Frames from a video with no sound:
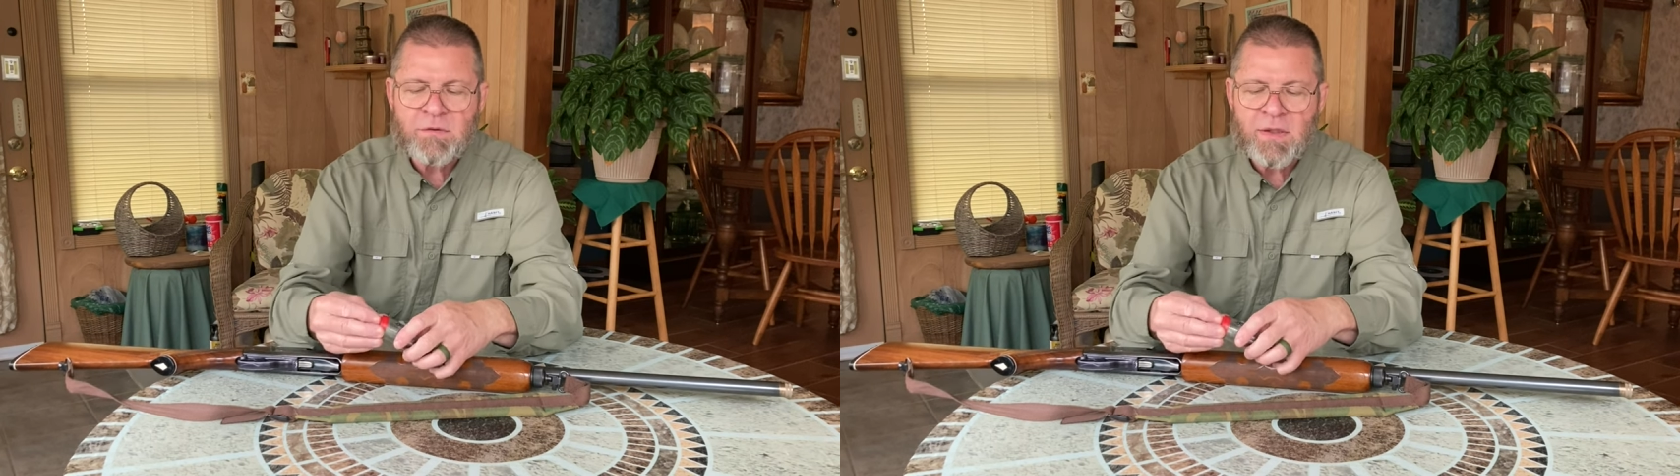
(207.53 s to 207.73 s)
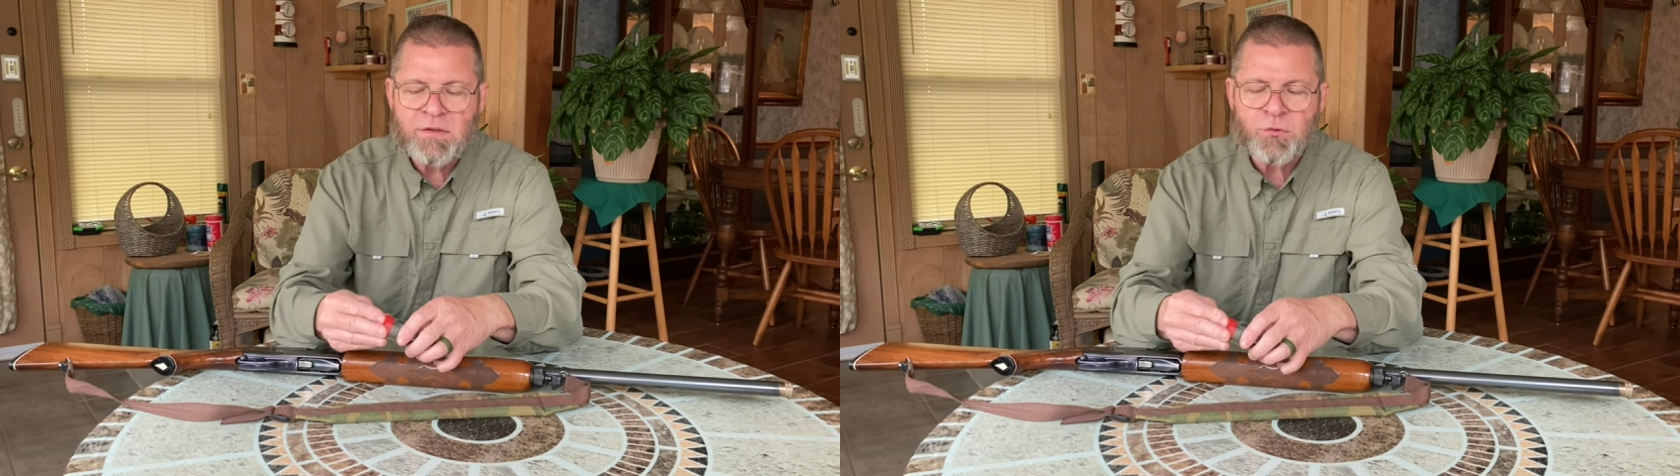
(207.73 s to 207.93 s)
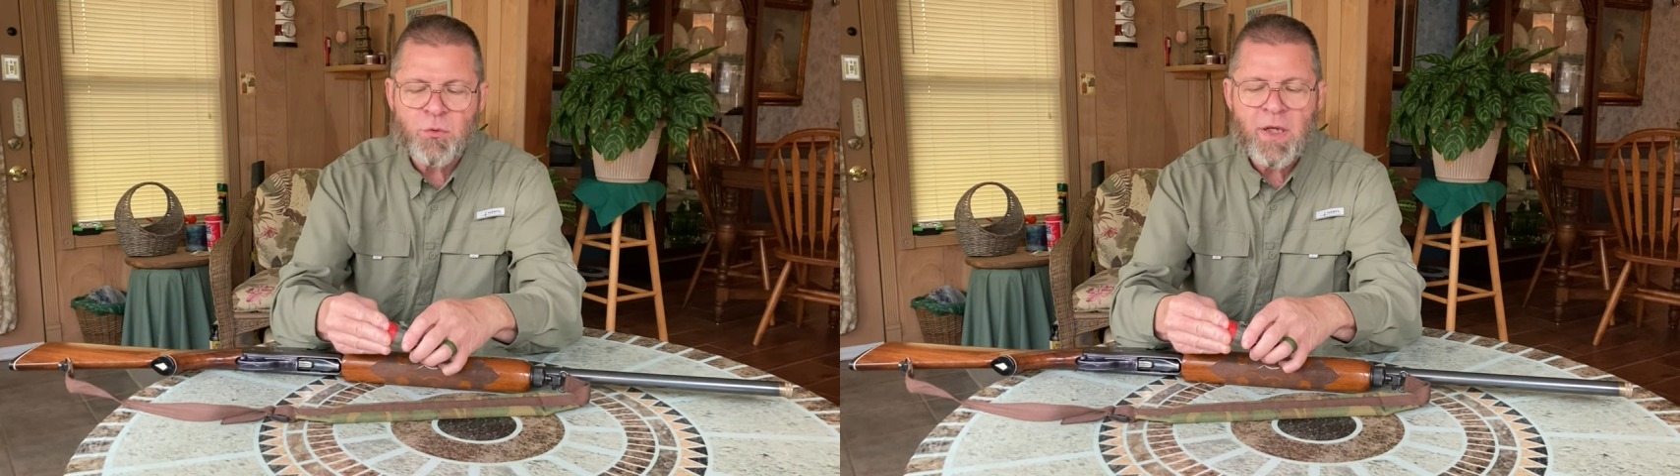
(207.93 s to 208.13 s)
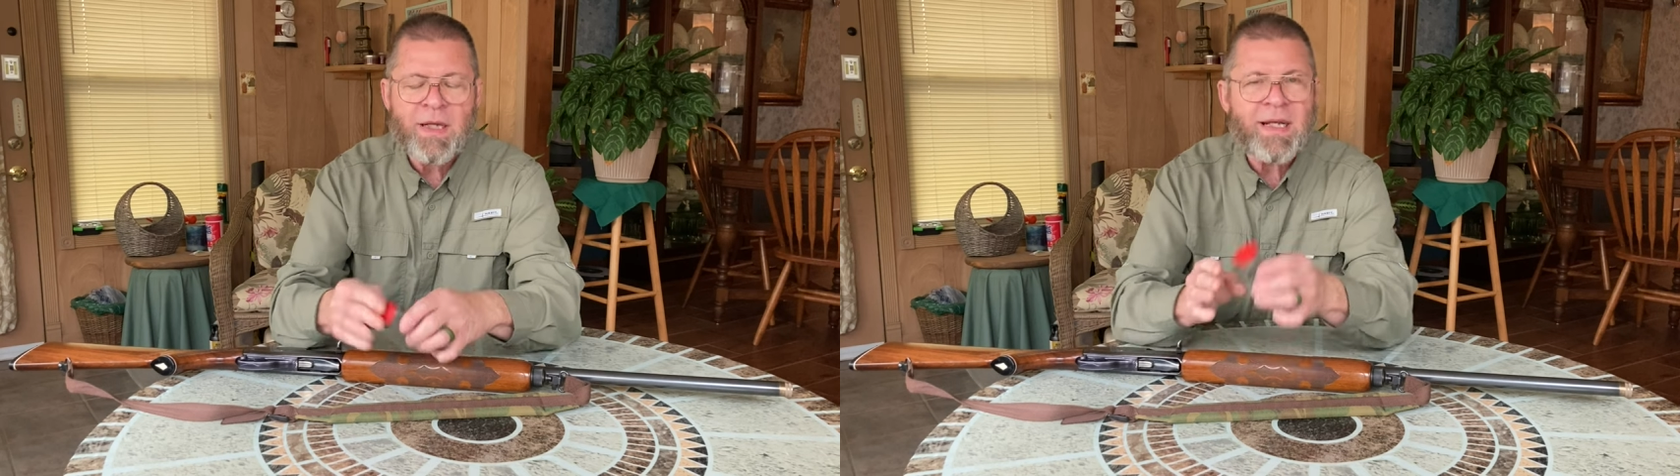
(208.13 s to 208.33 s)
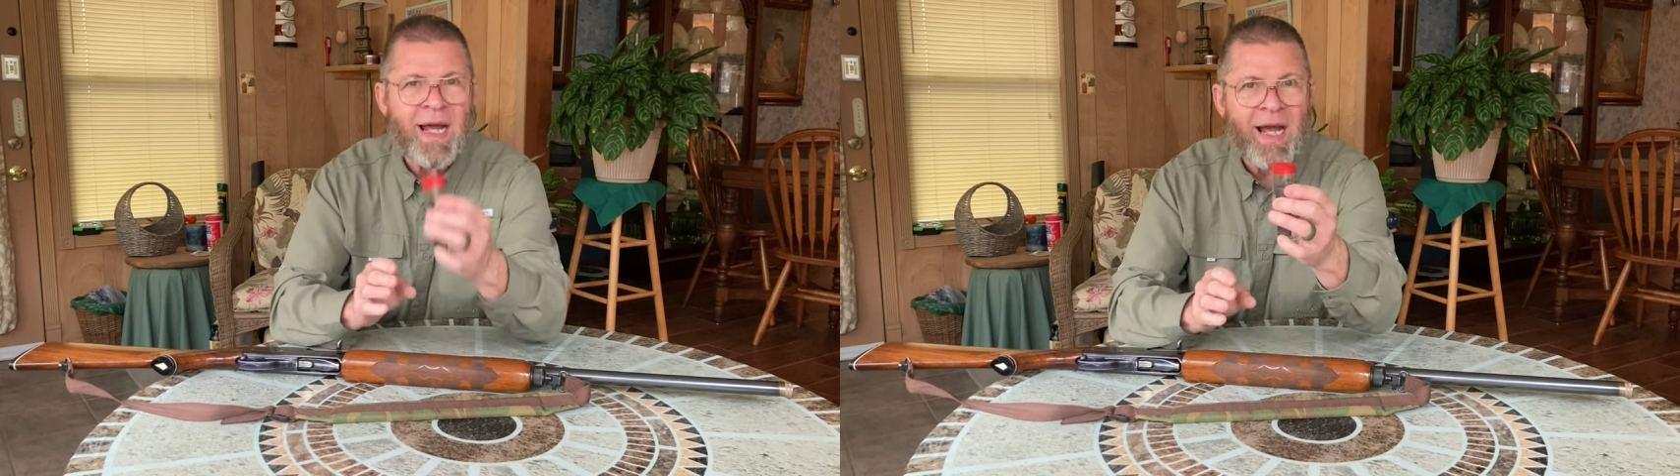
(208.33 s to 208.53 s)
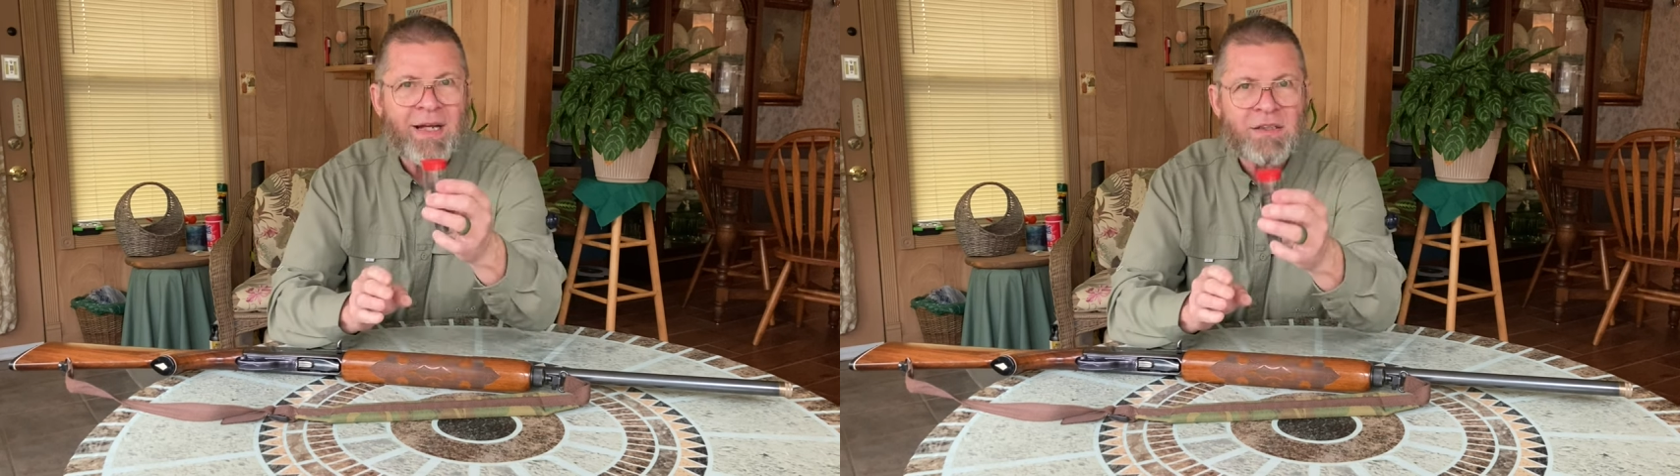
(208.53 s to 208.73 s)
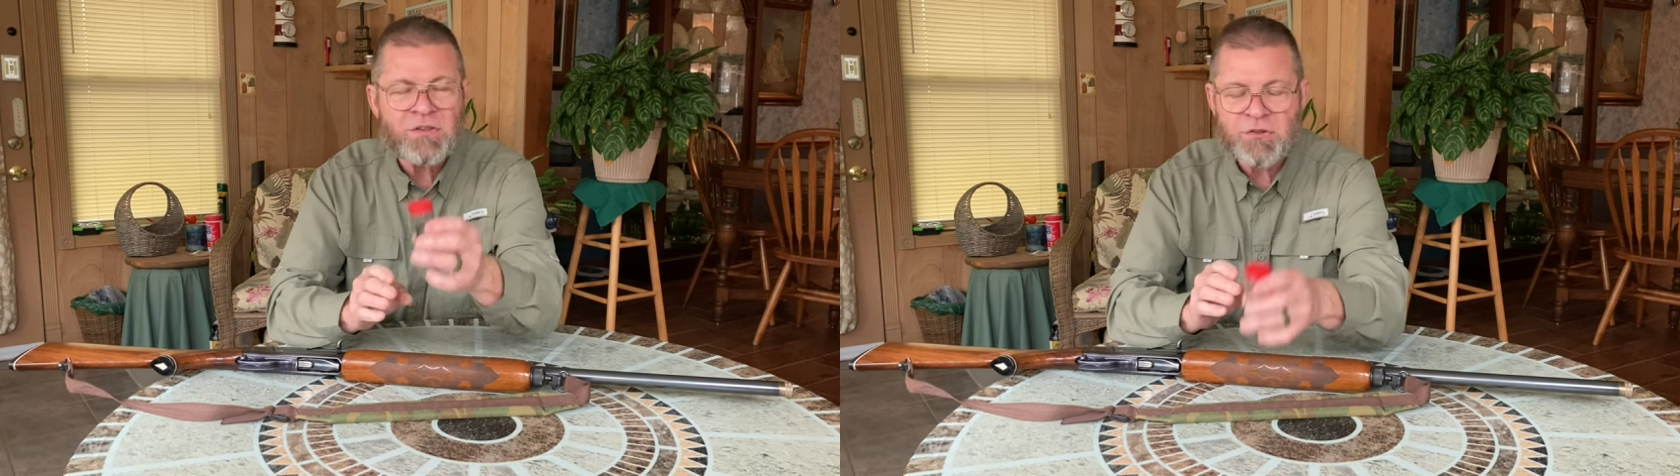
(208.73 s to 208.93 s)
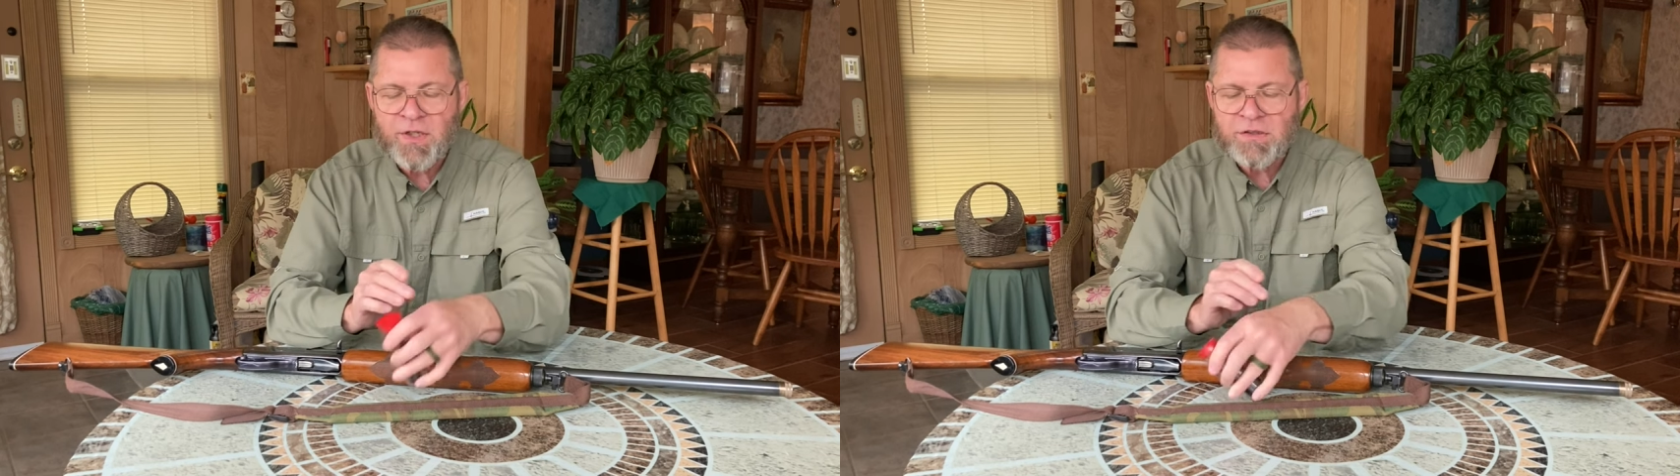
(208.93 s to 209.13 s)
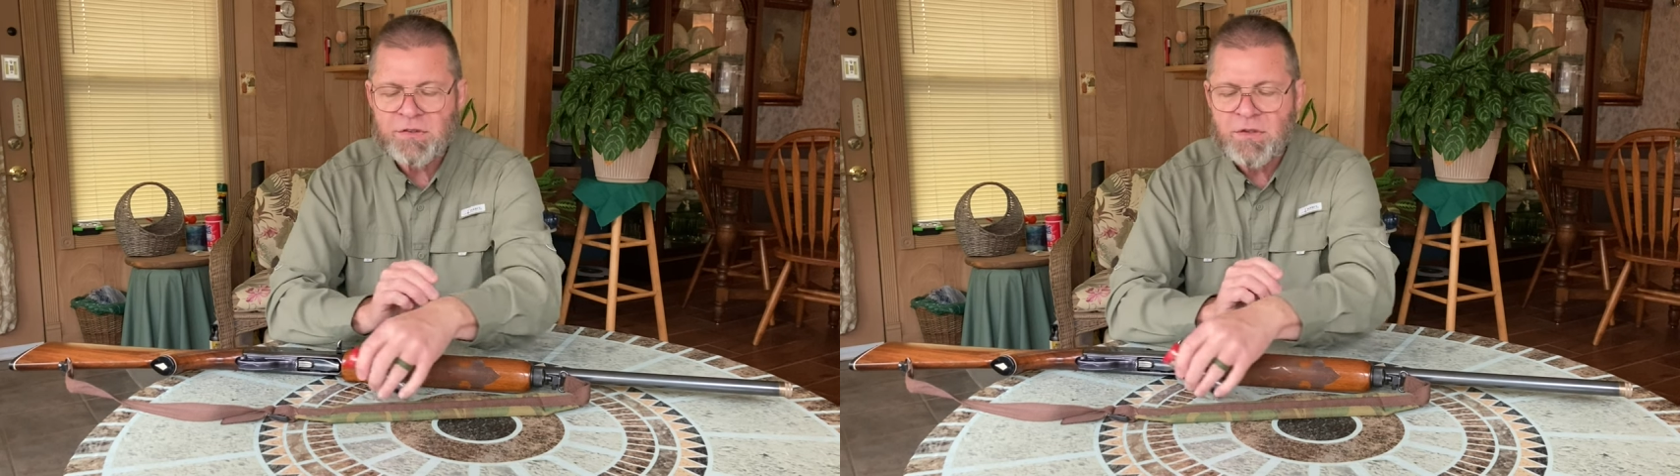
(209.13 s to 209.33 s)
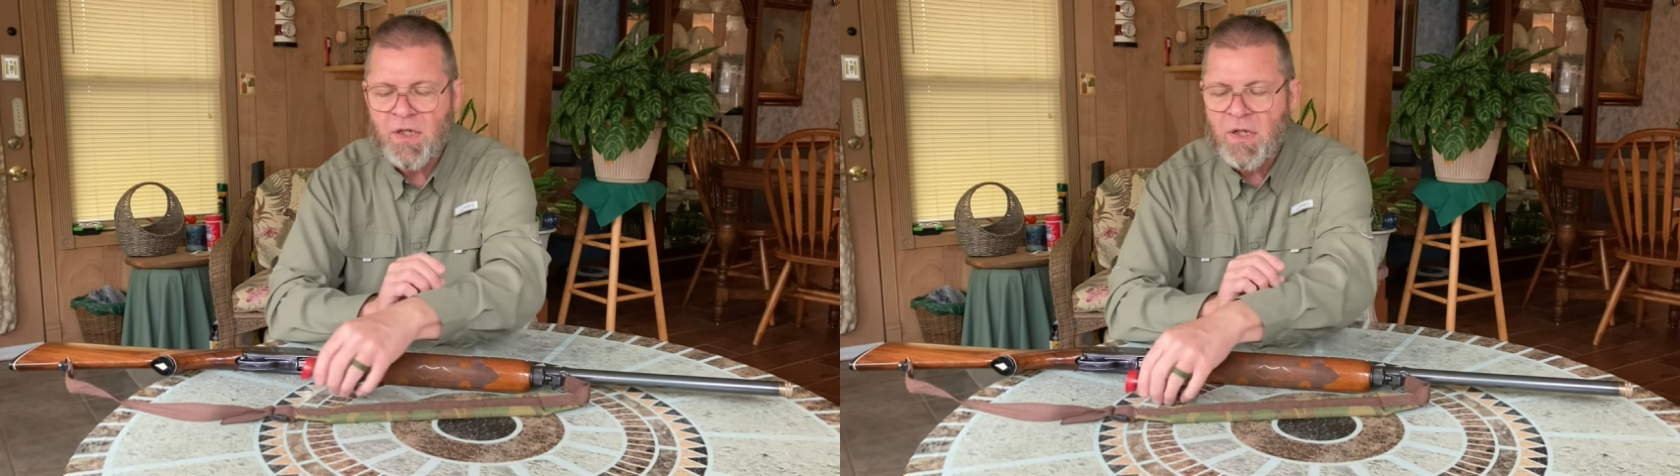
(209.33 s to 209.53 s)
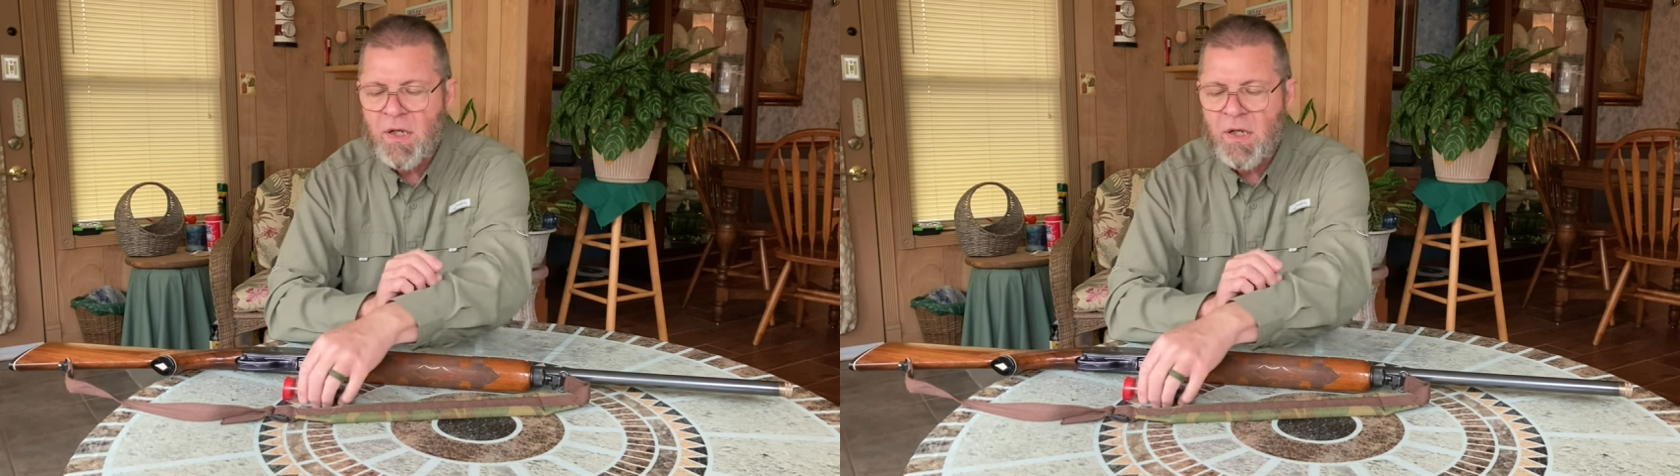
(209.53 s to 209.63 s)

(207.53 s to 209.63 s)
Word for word: it's really tight constriction